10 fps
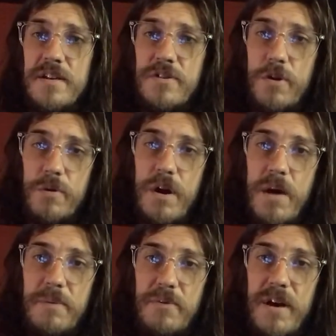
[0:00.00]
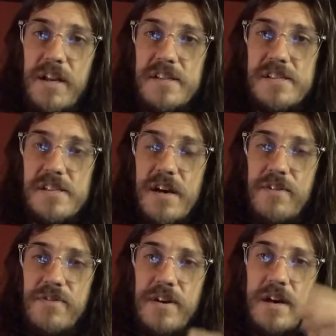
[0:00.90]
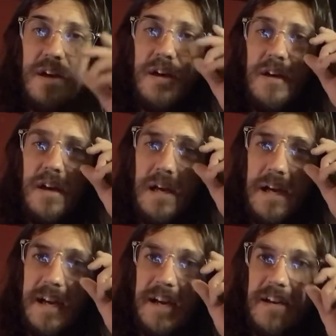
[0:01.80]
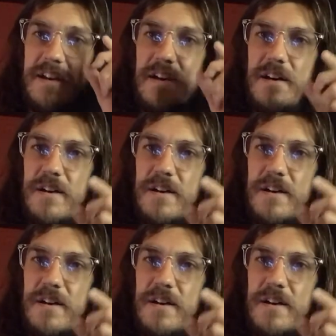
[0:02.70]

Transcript: No copyrighted stuff, and